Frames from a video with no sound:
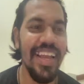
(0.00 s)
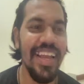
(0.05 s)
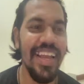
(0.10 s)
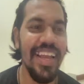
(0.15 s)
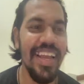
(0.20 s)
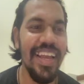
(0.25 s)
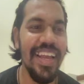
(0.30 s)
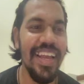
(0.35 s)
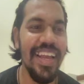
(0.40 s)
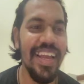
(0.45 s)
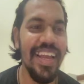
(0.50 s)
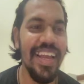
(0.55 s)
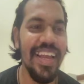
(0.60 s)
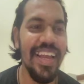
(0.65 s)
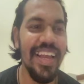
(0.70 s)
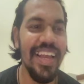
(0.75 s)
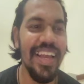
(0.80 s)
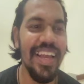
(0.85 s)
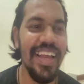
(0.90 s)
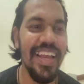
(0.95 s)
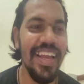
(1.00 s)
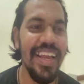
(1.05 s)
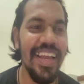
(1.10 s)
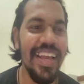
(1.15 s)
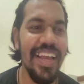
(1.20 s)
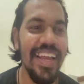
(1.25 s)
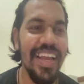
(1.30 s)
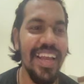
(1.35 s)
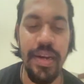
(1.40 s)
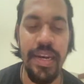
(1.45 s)
Mango is a
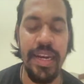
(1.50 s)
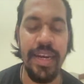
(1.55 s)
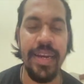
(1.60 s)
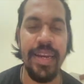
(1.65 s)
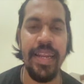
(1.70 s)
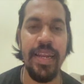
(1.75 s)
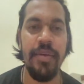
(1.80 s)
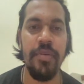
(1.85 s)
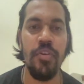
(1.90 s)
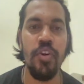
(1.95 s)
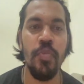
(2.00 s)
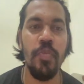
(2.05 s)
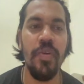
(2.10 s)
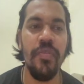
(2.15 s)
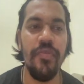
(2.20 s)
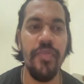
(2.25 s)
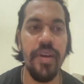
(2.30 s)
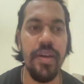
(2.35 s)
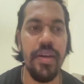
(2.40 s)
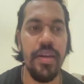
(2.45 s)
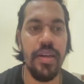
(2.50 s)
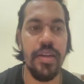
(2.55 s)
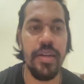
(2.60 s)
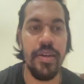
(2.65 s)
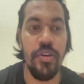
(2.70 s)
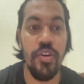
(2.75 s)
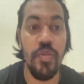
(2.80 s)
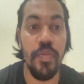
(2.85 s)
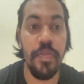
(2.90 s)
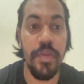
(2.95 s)
group name,
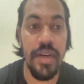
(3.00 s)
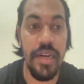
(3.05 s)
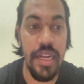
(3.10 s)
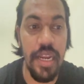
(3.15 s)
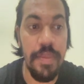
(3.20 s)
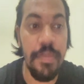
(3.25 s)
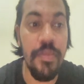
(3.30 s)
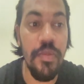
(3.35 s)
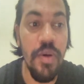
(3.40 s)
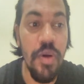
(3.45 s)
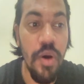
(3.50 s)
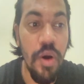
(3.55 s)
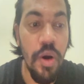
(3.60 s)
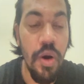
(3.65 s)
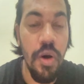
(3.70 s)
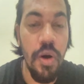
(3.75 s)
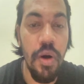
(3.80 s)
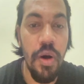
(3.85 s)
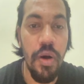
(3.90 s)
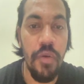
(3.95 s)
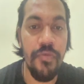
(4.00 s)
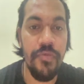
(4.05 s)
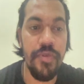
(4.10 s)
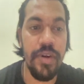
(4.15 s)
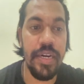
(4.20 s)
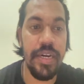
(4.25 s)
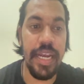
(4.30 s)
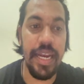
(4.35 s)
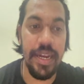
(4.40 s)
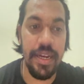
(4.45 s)
group name of
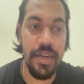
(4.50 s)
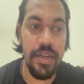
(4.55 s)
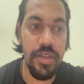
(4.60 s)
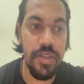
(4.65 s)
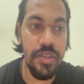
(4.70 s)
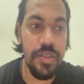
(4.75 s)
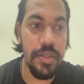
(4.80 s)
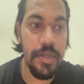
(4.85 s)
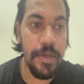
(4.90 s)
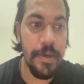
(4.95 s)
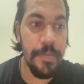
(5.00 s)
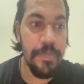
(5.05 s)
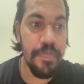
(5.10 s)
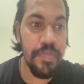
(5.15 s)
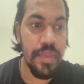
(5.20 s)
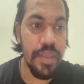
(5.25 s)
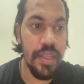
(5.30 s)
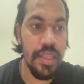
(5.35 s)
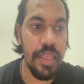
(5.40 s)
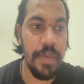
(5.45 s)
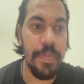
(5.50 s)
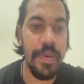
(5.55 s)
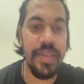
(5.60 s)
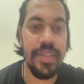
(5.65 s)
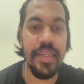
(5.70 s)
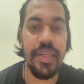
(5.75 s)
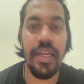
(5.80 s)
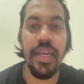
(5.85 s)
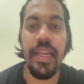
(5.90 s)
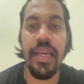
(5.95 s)
an attackers. They
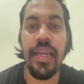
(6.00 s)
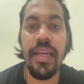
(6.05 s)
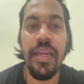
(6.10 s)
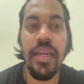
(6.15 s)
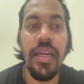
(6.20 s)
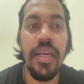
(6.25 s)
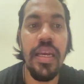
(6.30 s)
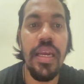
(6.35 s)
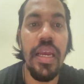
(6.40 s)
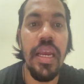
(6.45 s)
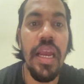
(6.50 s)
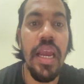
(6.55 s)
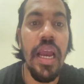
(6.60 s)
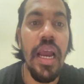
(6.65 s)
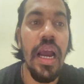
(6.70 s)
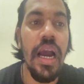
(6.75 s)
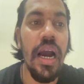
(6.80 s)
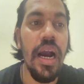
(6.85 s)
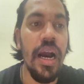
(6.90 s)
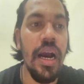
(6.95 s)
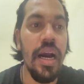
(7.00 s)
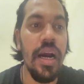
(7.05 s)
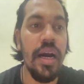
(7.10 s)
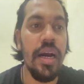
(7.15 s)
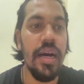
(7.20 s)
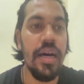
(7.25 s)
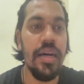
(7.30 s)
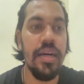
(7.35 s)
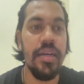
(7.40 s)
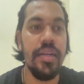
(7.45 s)
basically
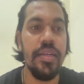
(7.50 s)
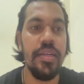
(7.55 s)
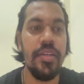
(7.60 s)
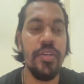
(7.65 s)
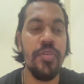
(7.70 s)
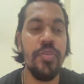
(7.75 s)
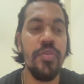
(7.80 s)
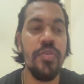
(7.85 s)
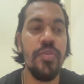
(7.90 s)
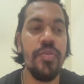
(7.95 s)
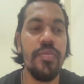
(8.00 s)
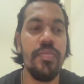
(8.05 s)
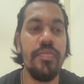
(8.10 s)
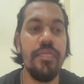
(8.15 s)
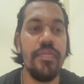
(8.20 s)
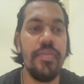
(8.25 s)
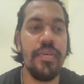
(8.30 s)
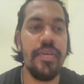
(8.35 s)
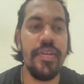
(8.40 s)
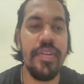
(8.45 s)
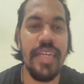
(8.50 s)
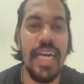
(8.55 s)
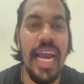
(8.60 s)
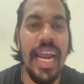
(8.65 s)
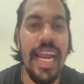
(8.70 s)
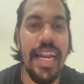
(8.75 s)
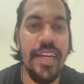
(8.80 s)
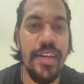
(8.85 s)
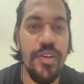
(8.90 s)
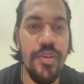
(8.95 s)
try
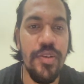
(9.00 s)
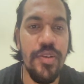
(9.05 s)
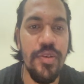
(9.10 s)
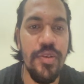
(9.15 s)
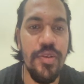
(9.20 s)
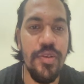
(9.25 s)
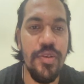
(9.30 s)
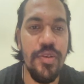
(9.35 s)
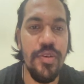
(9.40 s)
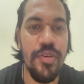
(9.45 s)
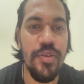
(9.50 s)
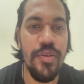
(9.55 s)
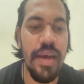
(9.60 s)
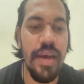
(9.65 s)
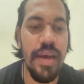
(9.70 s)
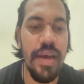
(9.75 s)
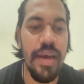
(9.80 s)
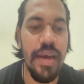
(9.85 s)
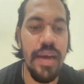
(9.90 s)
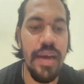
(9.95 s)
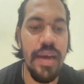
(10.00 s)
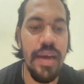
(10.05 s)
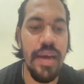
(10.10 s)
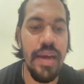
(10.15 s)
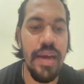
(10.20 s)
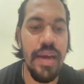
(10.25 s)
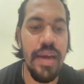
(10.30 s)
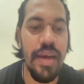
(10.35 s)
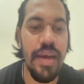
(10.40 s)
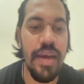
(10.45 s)
to
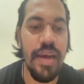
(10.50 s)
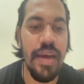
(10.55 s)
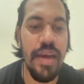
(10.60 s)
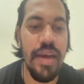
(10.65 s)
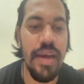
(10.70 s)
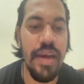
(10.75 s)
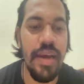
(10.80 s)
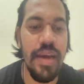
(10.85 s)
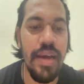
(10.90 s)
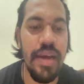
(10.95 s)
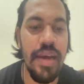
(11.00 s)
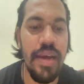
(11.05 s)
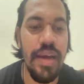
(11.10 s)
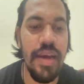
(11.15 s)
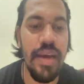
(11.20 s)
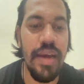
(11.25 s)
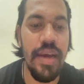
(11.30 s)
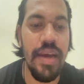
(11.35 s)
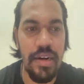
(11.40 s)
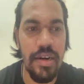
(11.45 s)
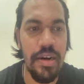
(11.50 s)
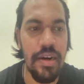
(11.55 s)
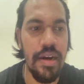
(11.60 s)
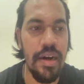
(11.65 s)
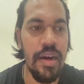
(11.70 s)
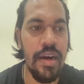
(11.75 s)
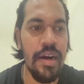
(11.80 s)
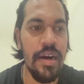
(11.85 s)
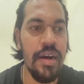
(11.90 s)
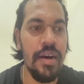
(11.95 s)
eliminate everything,
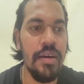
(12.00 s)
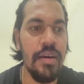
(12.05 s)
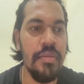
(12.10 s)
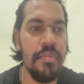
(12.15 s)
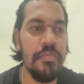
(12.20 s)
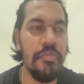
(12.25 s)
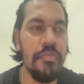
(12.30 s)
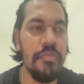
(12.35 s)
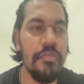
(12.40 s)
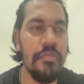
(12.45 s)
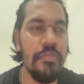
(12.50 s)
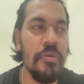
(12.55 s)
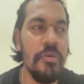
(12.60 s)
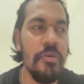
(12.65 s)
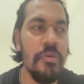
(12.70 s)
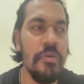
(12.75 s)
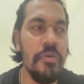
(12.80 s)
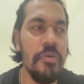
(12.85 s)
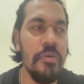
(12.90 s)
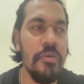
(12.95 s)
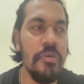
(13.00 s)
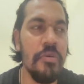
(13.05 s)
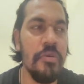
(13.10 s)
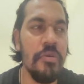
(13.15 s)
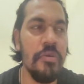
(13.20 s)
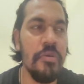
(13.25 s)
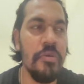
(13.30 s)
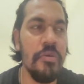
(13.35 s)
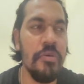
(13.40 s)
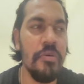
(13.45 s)
or try to
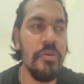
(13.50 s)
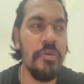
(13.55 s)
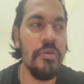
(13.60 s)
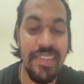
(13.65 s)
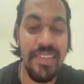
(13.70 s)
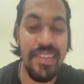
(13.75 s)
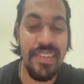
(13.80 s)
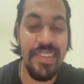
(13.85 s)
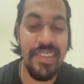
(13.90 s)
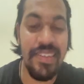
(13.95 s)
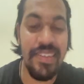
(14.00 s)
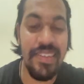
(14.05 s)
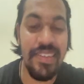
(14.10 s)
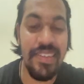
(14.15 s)
extract